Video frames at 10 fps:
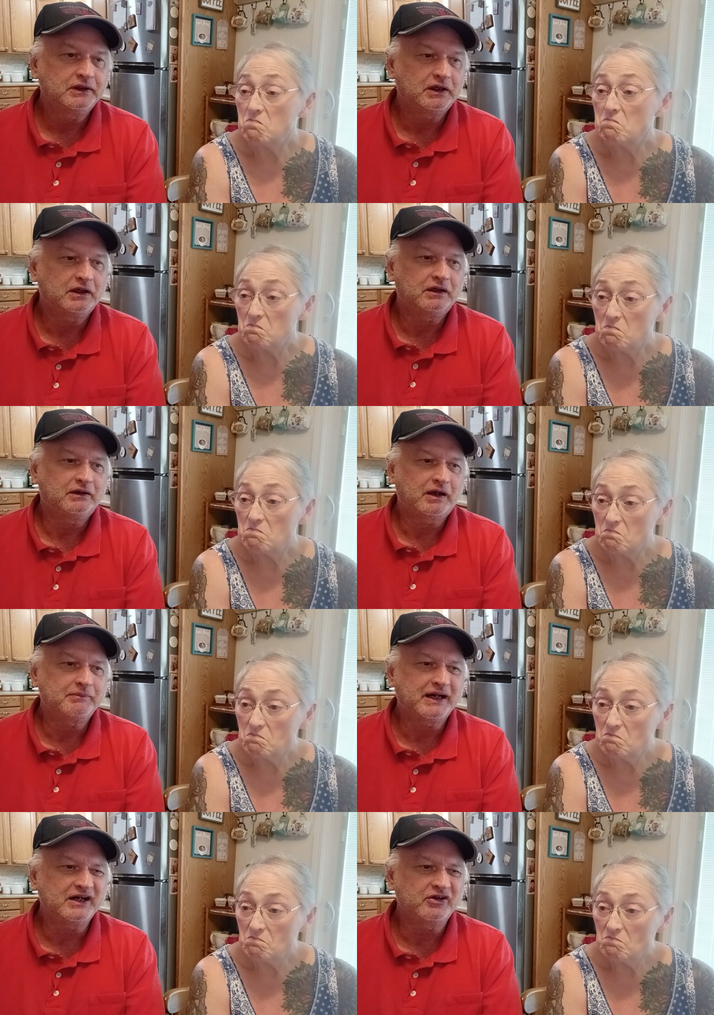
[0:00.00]
Speaker 1: Uh, I
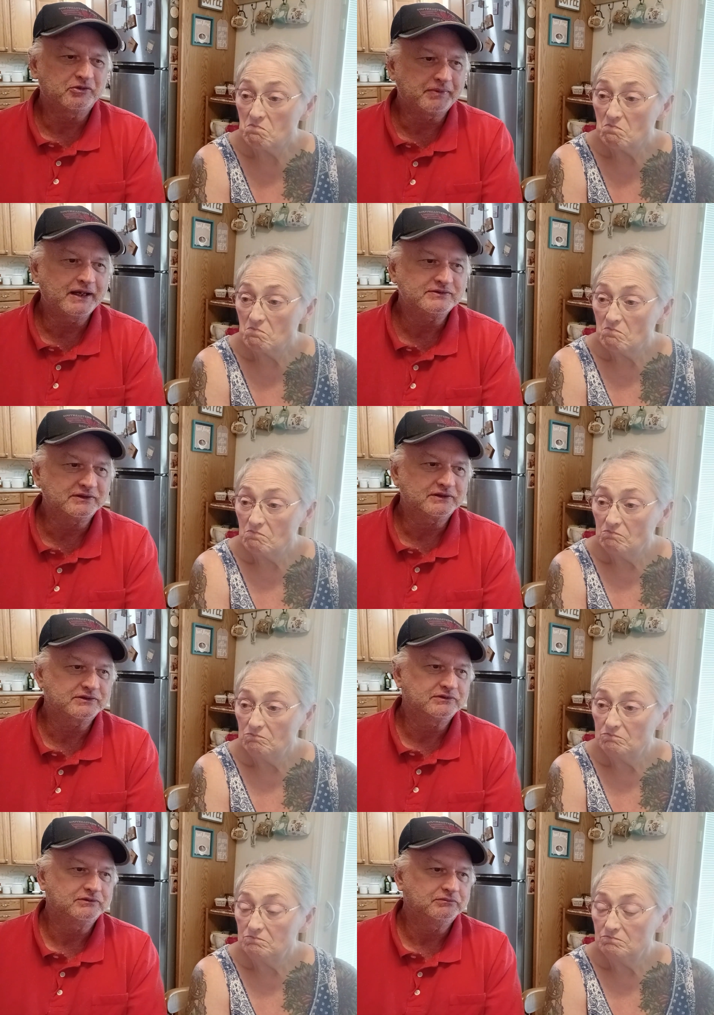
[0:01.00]
mean, I know the
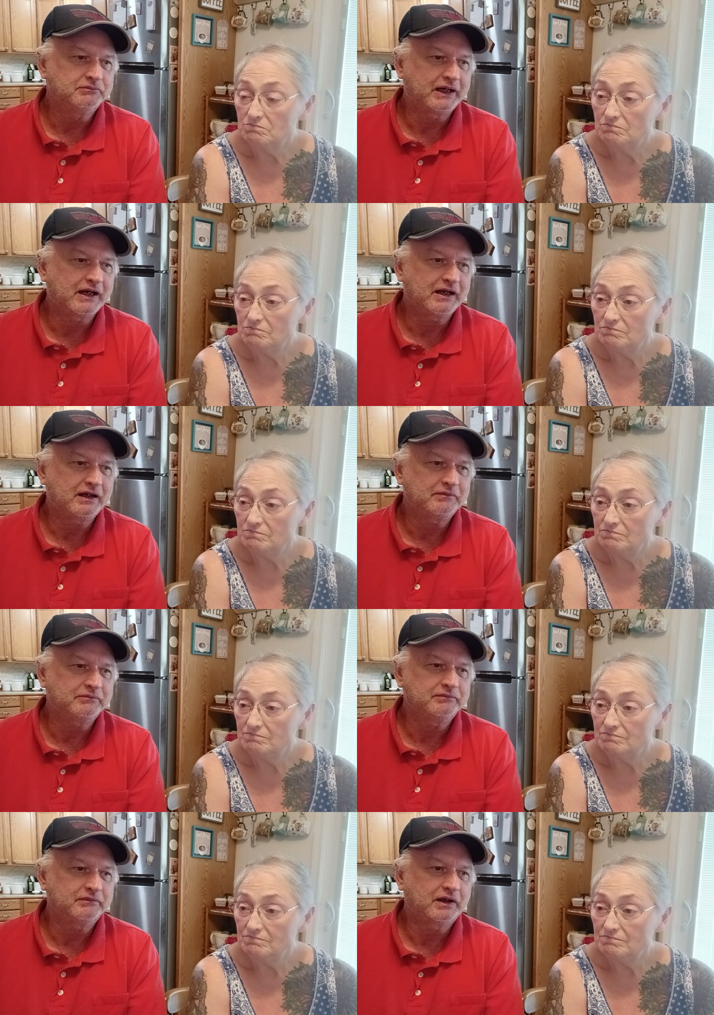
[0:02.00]
basics, but I,
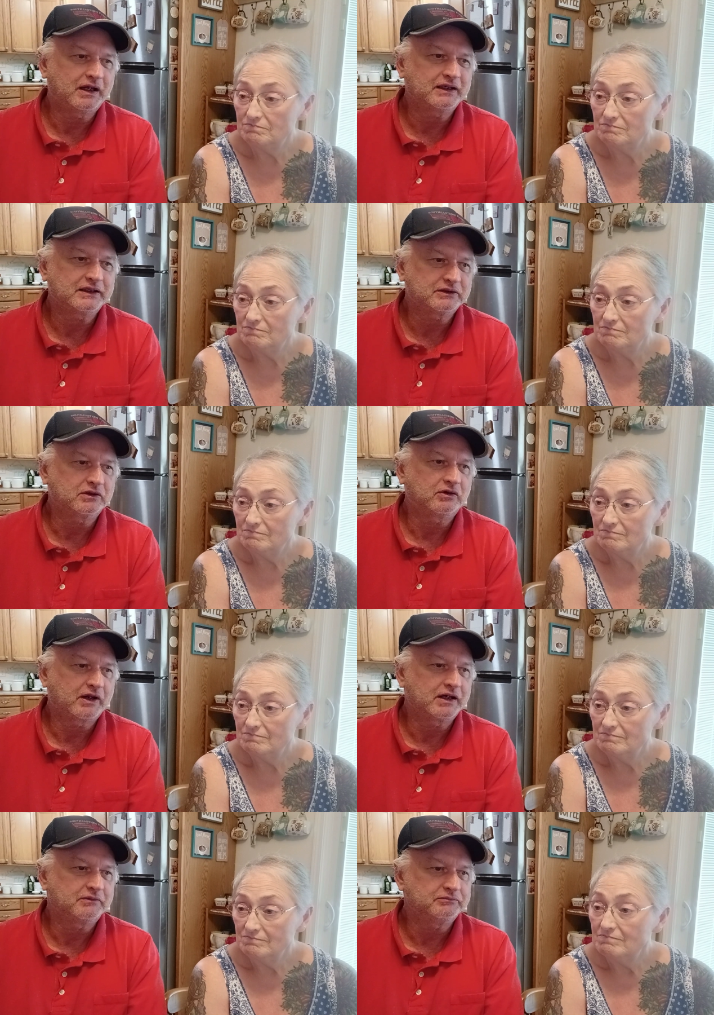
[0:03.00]
I'm I like to learn
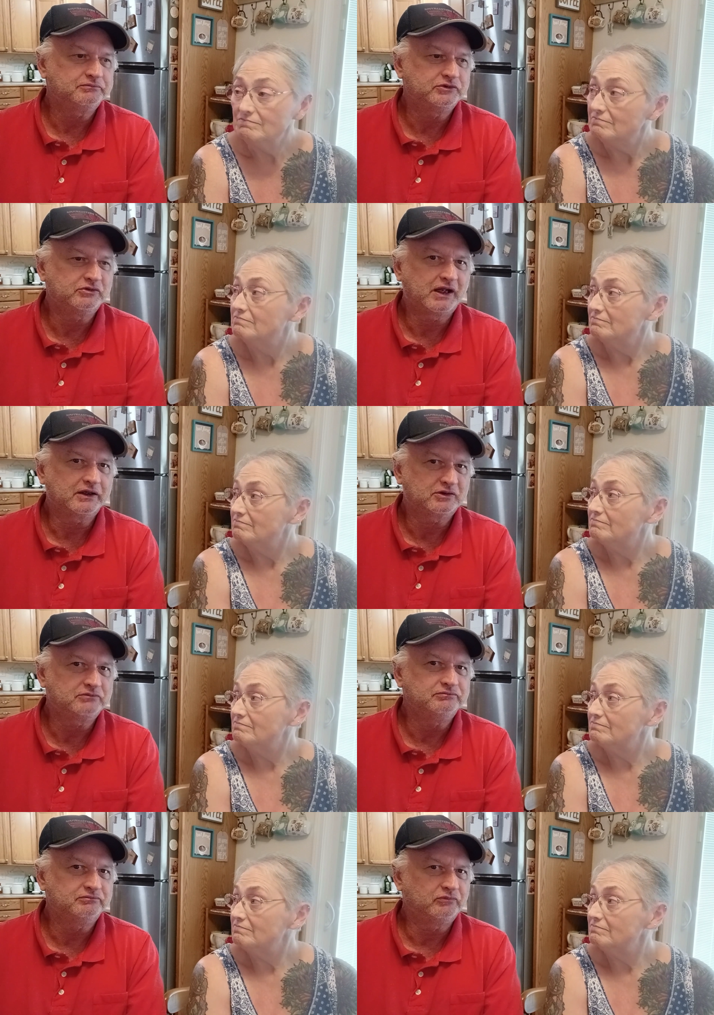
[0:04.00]
how to do like
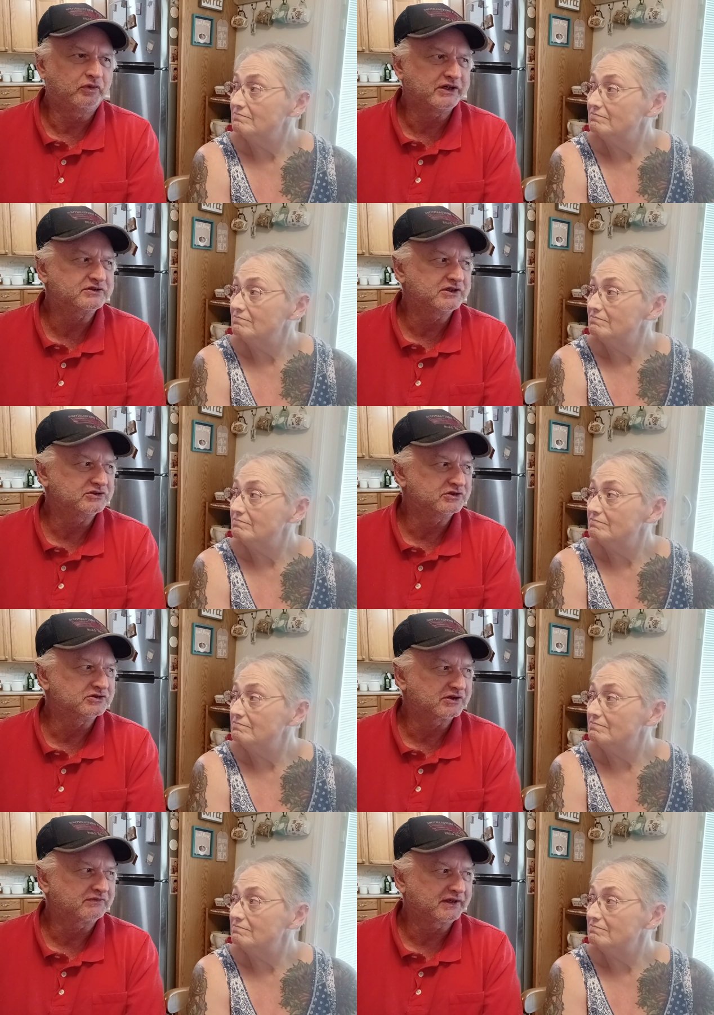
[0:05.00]
race engines
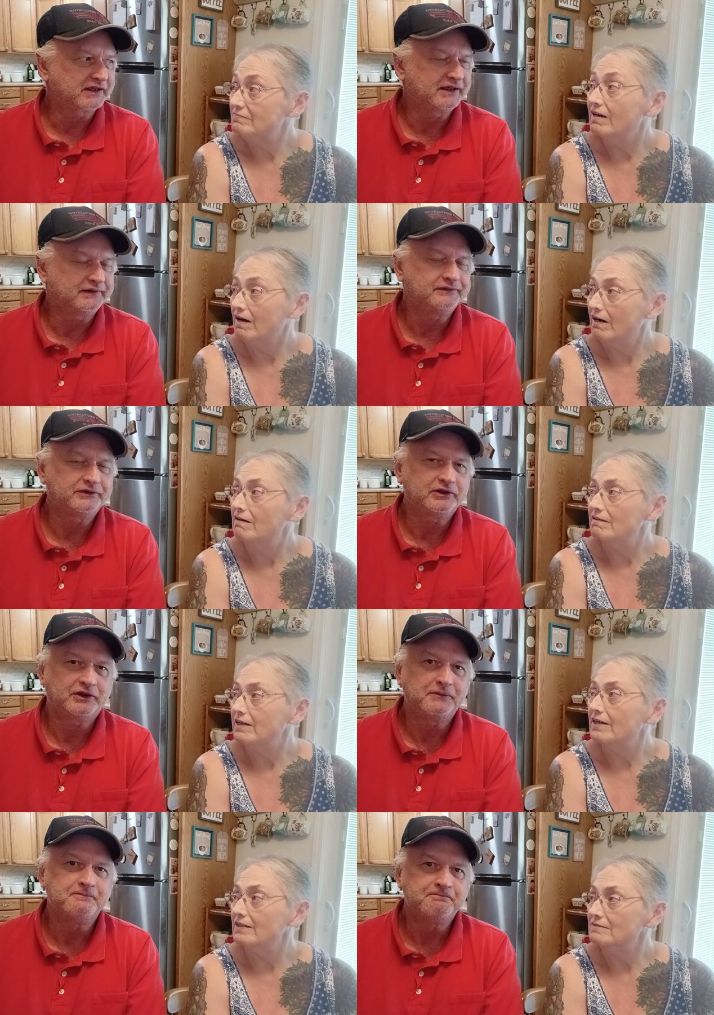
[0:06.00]
stuff like that. Oh, you
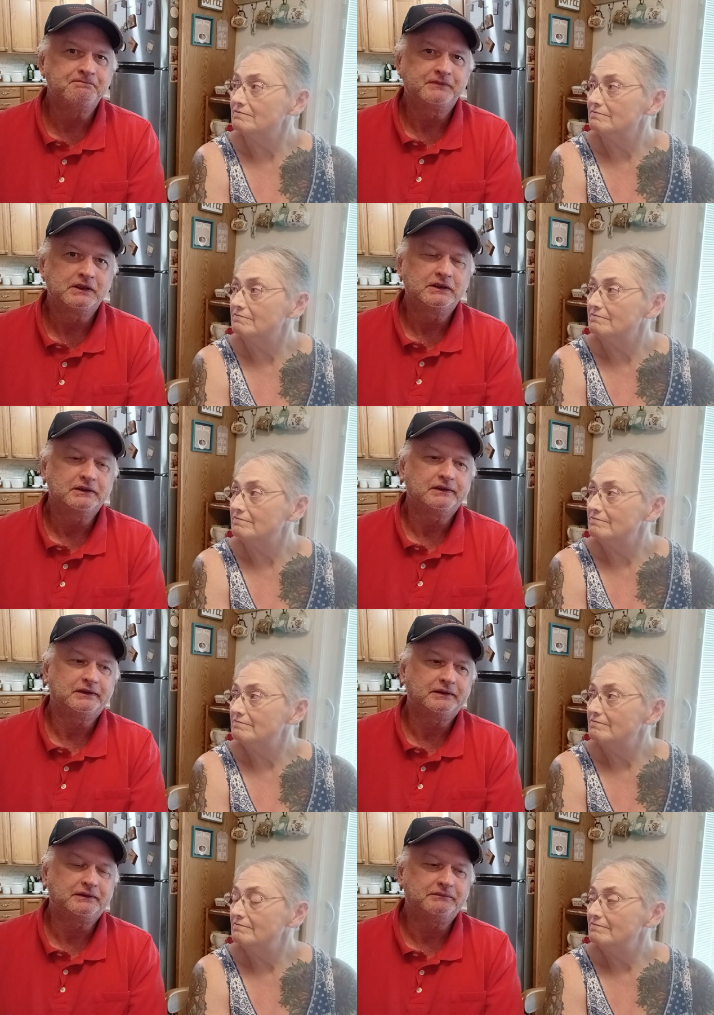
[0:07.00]
know, yeah.
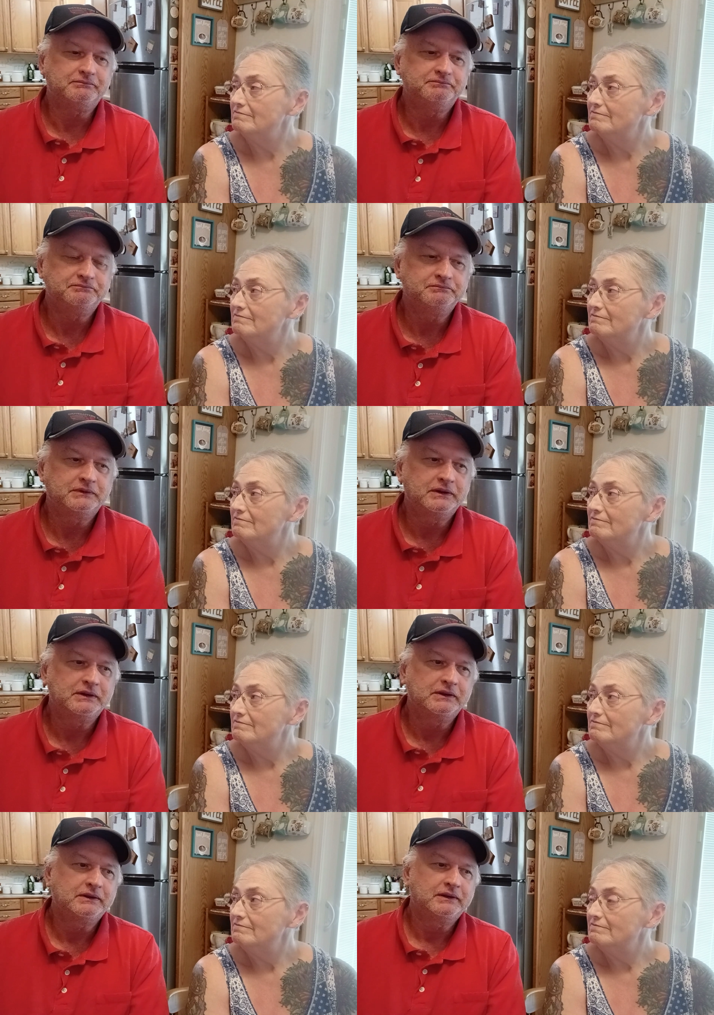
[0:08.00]

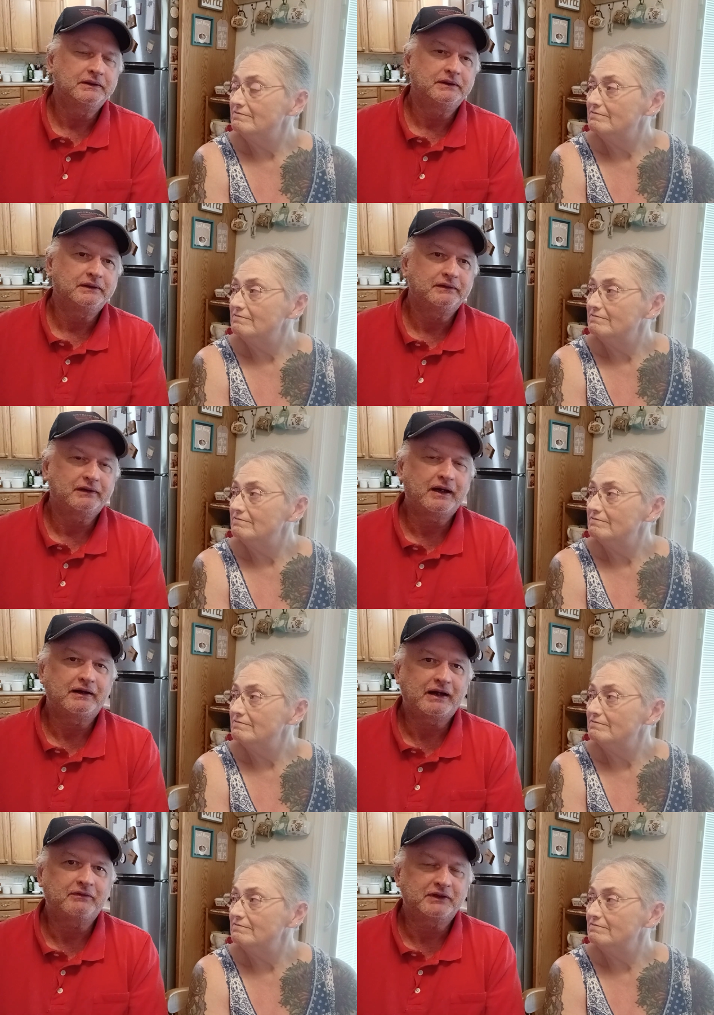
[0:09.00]
um,
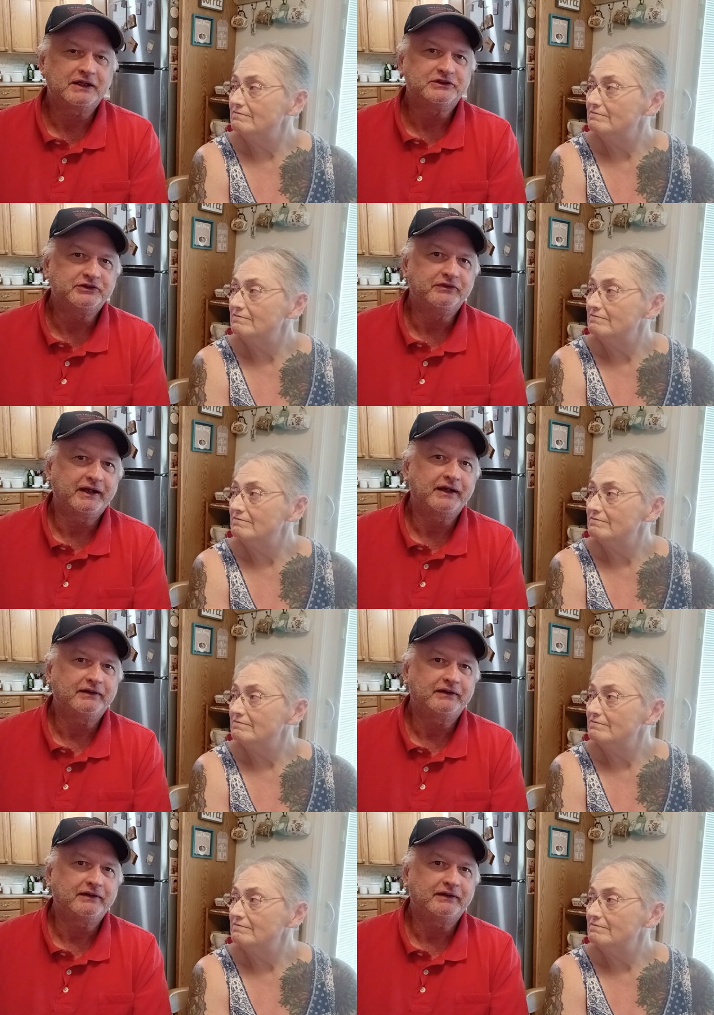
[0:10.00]
I, I would like to do that.